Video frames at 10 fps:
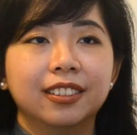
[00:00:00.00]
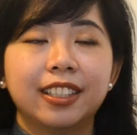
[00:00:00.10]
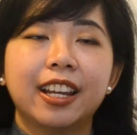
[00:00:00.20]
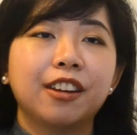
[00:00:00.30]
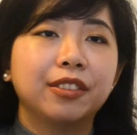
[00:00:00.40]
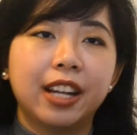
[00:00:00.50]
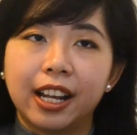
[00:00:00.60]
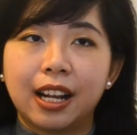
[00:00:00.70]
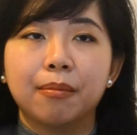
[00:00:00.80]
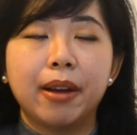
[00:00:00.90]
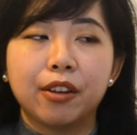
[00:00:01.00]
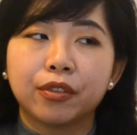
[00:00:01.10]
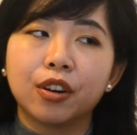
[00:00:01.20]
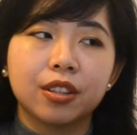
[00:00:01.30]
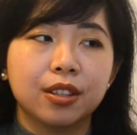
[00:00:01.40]
Then after that, come back, of
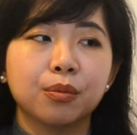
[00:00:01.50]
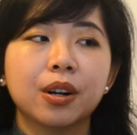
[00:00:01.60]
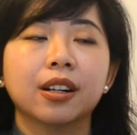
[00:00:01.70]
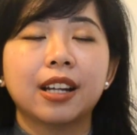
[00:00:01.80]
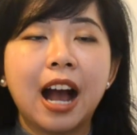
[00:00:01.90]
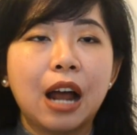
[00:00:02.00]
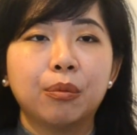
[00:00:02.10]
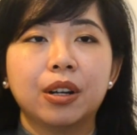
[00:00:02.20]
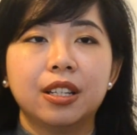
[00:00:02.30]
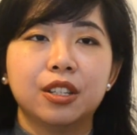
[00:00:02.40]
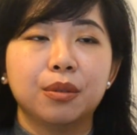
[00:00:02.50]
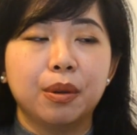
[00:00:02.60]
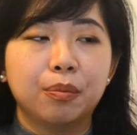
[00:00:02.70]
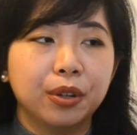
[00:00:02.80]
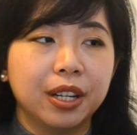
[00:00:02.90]
course, the hard work needs to
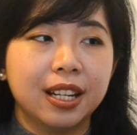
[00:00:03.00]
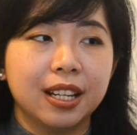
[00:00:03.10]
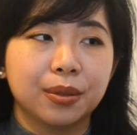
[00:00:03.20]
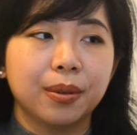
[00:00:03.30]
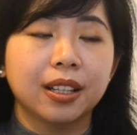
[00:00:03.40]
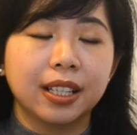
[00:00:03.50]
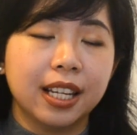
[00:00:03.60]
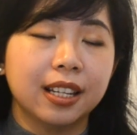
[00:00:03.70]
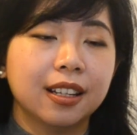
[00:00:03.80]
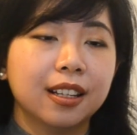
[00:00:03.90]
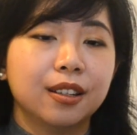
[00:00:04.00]
be put in as well again.